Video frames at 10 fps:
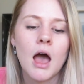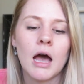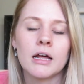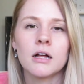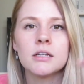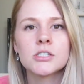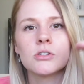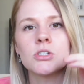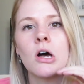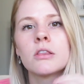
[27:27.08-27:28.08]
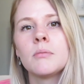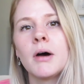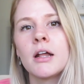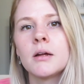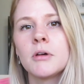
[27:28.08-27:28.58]
And I'll list those all at the
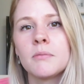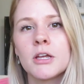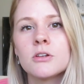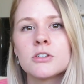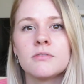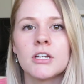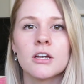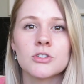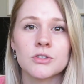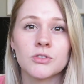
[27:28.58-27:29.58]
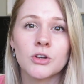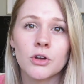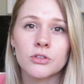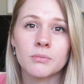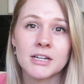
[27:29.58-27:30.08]
bottom of my YouTube videos. So if you
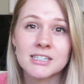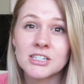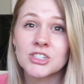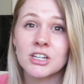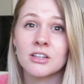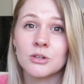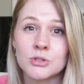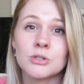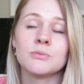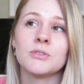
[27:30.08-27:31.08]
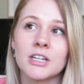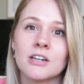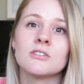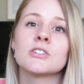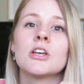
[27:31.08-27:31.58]
go through my teaching YouTube
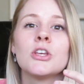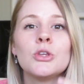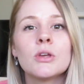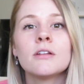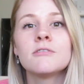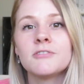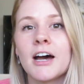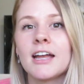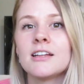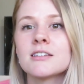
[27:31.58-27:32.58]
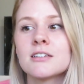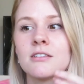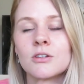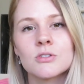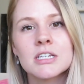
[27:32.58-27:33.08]
videos, you can find
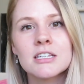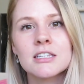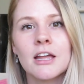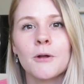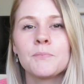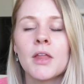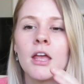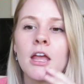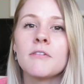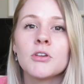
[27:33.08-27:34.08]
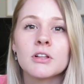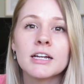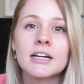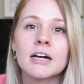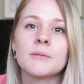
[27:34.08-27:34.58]
those links in there. If you
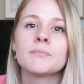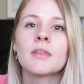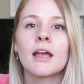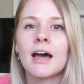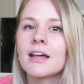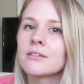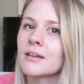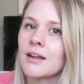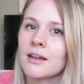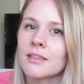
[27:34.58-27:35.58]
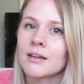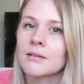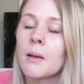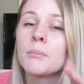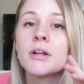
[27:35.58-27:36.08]
click them, I don't get
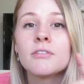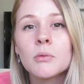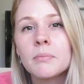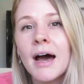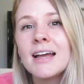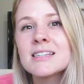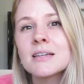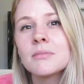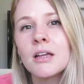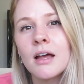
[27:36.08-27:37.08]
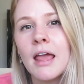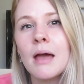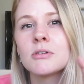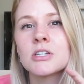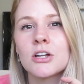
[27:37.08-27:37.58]
anything. But if you buy something on
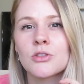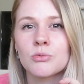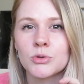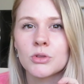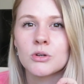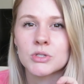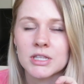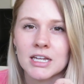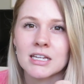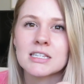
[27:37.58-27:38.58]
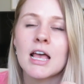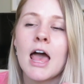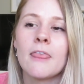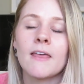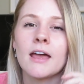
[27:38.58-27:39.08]
Amazon through those links,
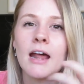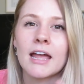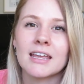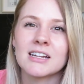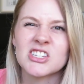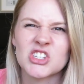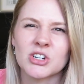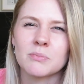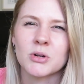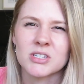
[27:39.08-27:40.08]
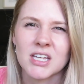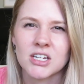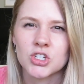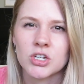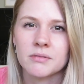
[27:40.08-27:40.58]
then I get a certain
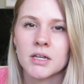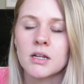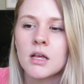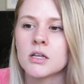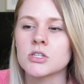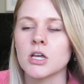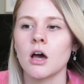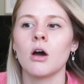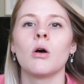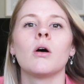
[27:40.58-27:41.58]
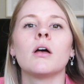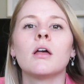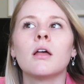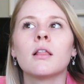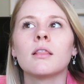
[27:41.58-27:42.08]
percentage of it. So
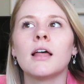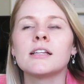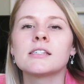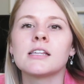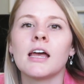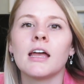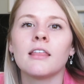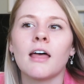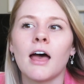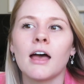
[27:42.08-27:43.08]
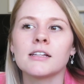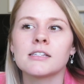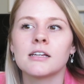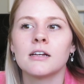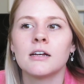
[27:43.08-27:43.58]
let's say that
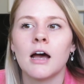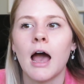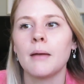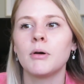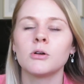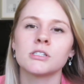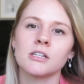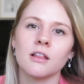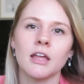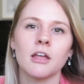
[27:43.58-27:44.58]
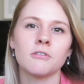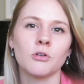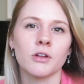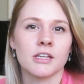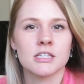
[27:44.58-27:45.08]
I posted a link
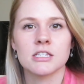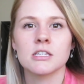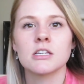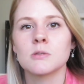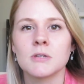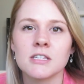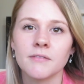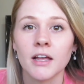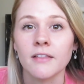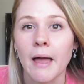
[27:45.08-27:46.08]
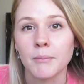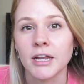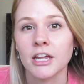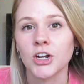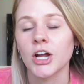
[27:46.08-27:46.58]
for this specific
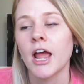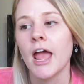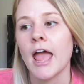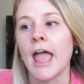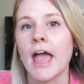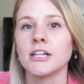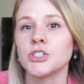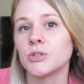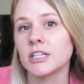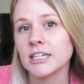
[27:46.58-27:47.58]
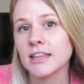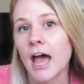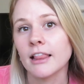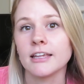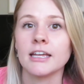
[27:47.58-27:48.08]
laminator, and you click
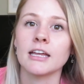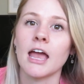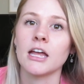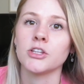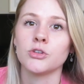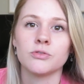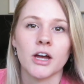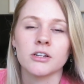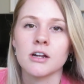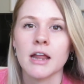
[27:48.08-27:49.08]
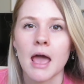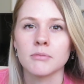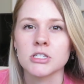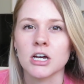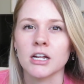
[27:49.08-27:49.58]
that link and you found it on
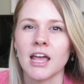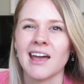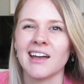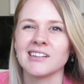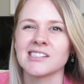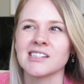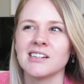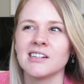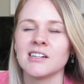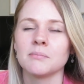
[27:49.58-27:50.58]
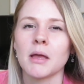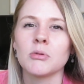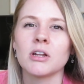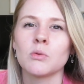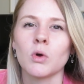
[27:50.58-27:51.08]
Amazon, and
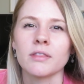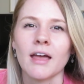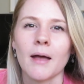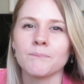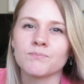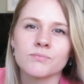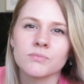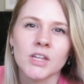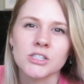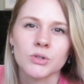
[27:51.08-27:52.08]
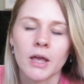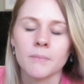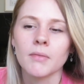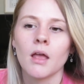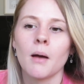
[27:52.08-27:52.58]
maybe you didn't want that. That's
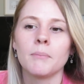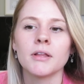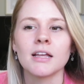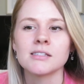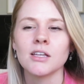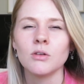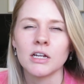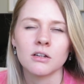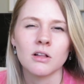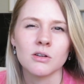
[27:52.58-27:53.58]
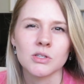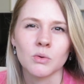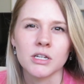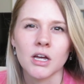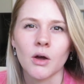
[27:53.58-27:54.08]
okay. But let's say you didn't close the
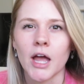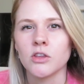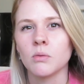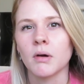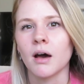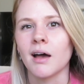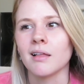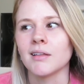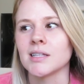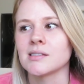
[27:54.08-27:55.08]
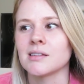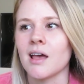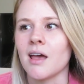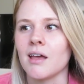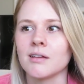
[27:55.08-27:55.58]
window and you bought, let's
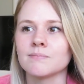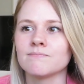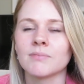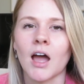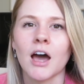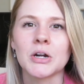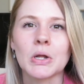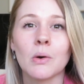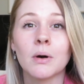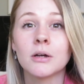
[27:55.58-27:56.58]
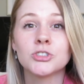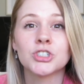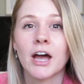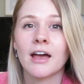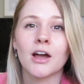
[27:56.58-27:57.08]
say, I don't know,
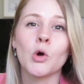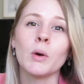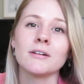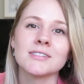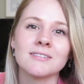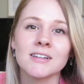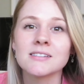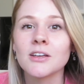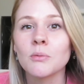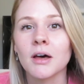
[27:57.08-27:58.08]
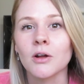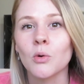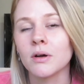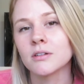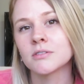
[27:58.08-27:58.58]
a quilt. Let's say you bought a
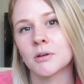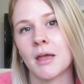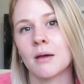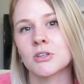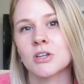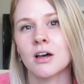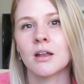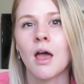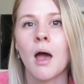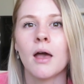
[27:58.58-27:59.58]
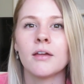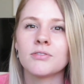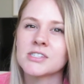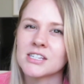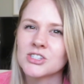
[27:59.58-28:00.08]
quilt from Amazon.
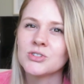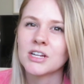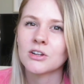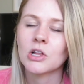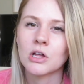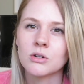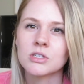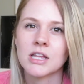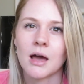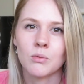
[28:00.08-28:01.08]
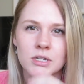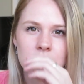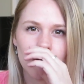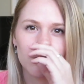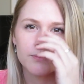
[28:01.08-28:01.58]
Since you didn't close that
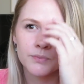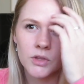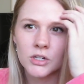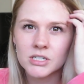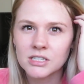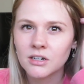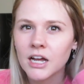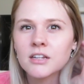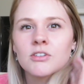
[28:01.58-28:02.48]
window, you're still kind of